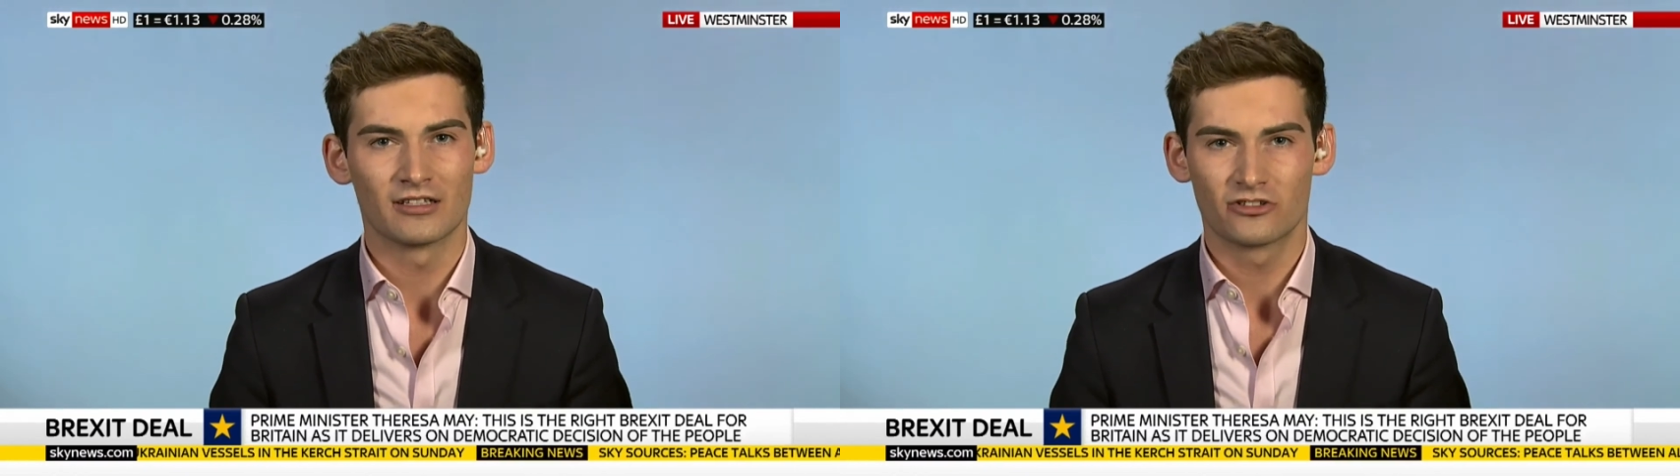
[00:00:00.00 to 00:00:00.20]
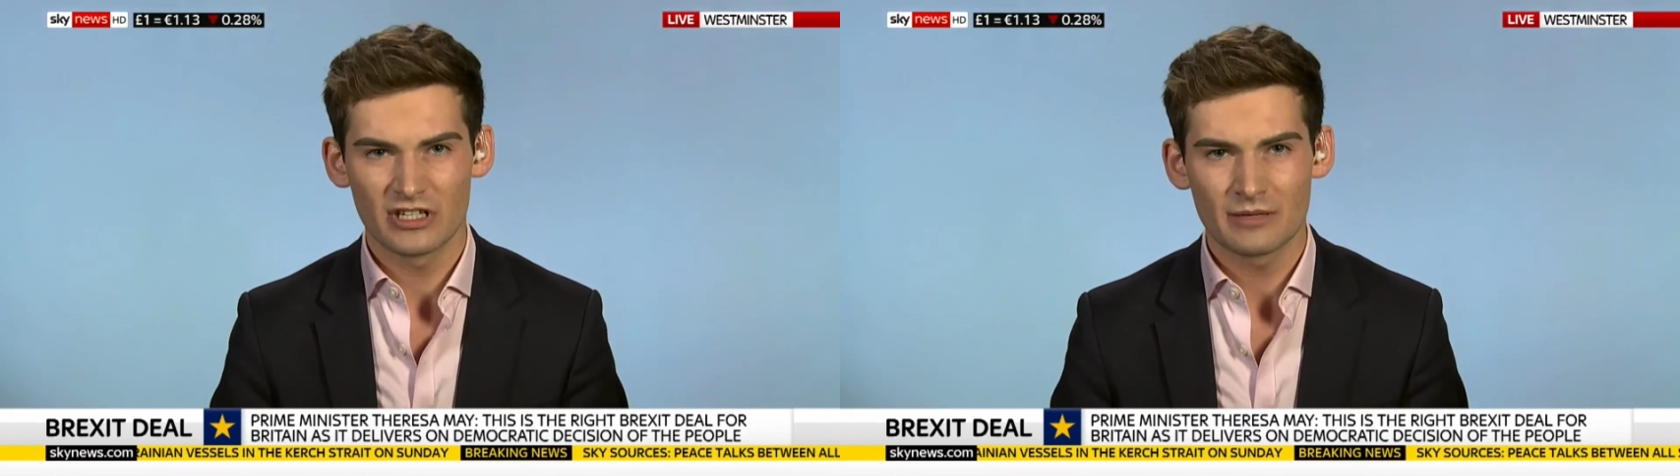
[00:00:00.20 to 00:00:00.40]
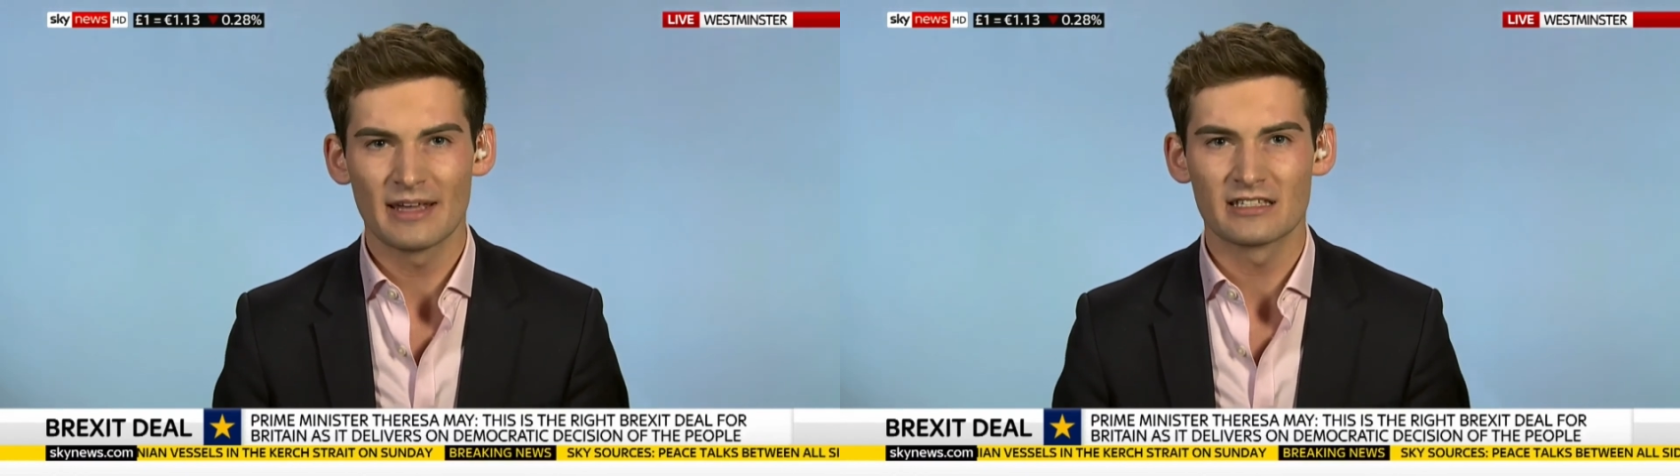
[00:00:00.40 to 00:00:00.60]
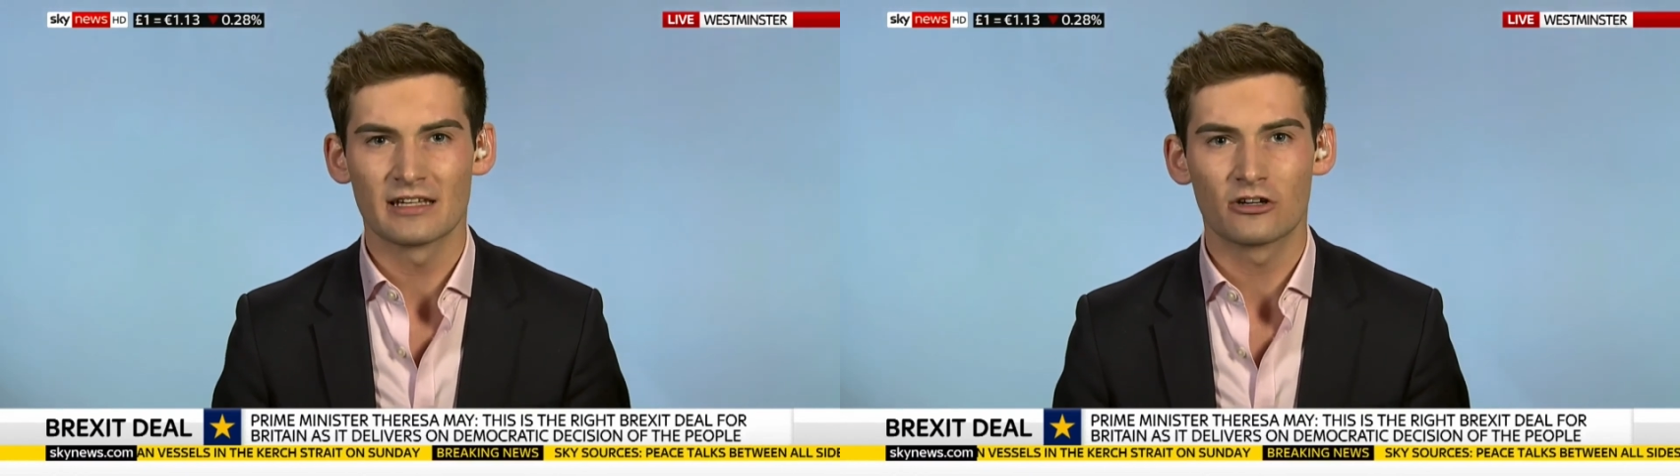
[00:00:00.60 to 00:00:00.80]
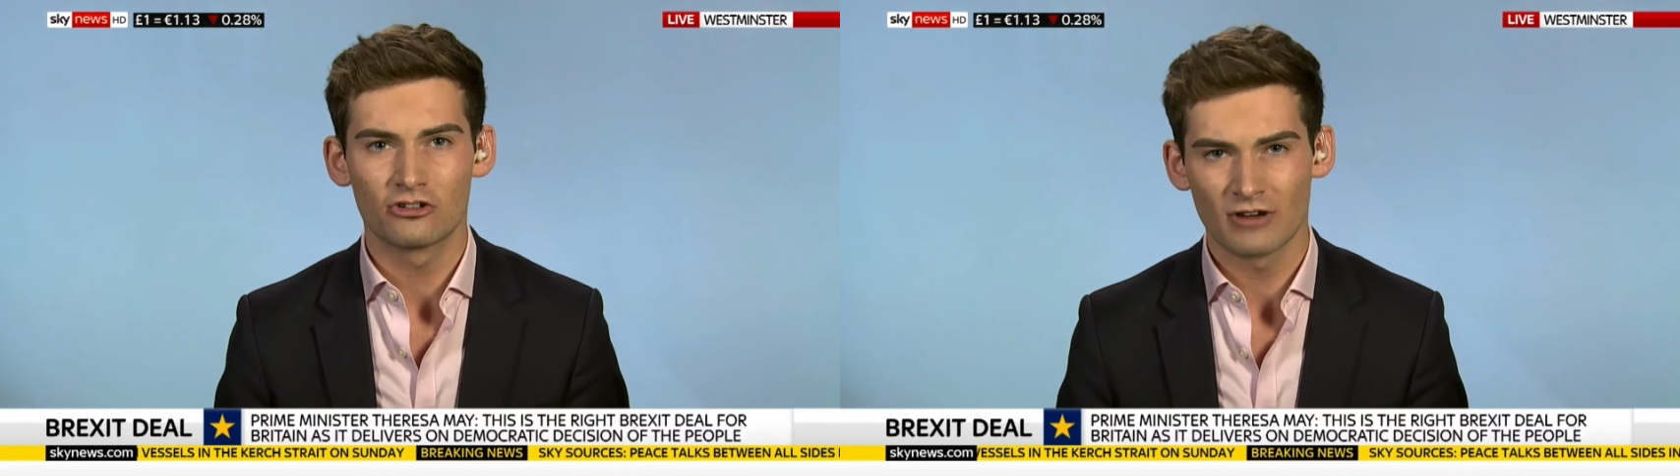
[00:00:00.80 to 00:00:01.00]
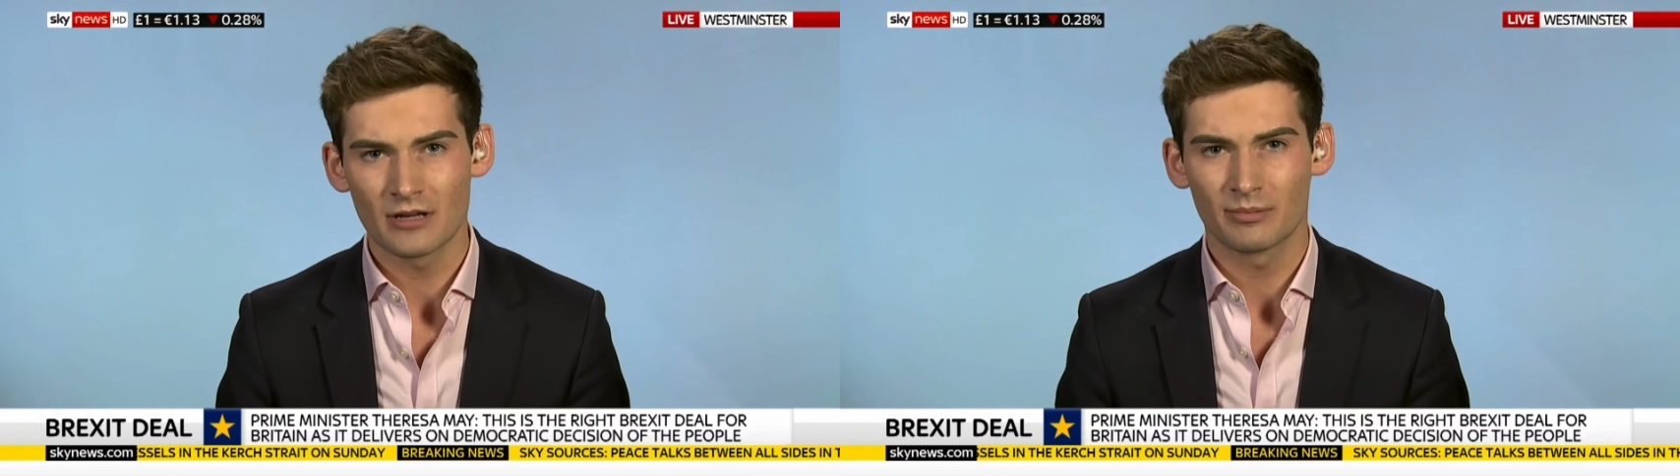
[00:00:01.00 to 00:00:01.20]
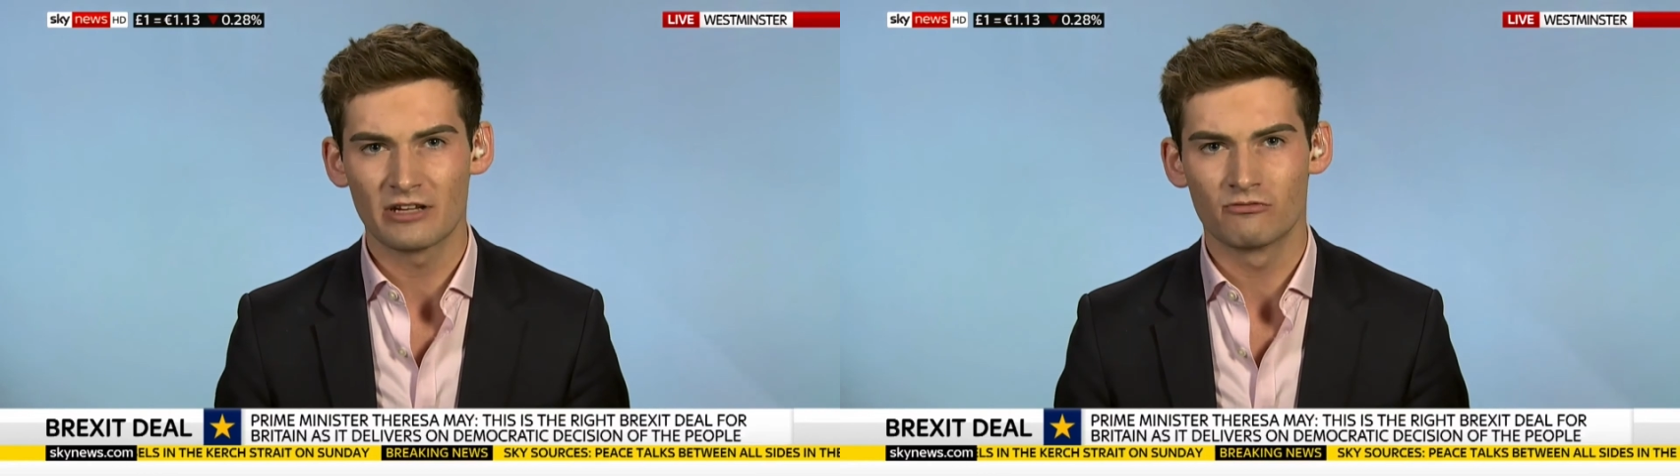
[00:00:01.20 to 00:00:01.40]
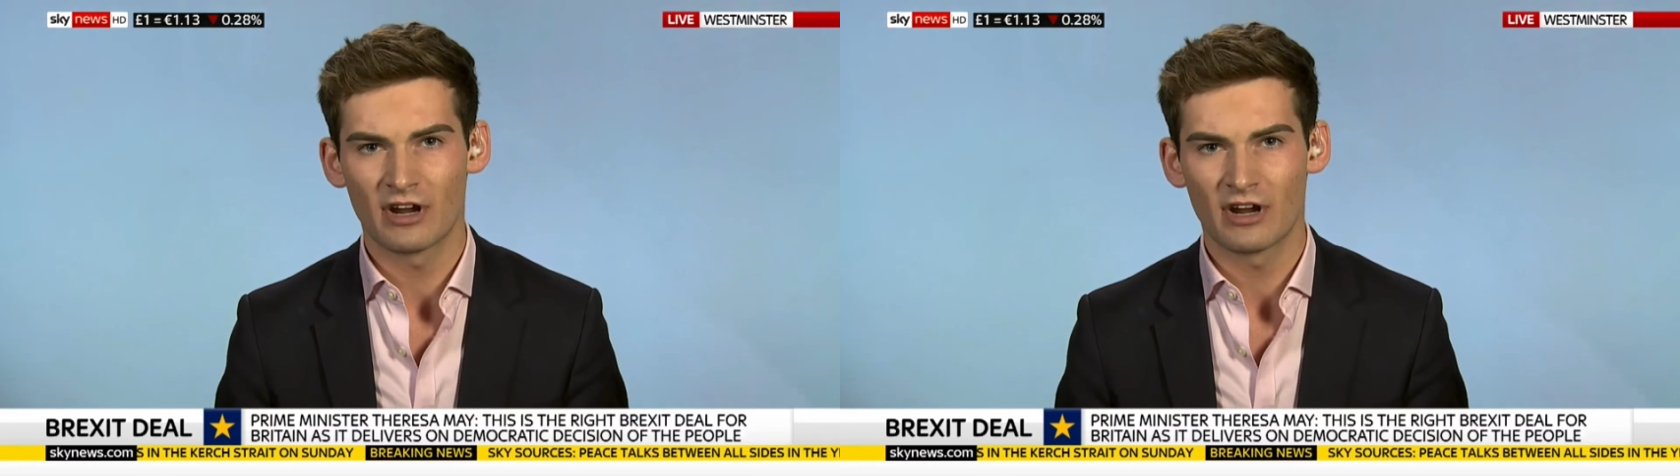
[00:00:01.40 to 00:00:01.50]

Theresa May is an incredibly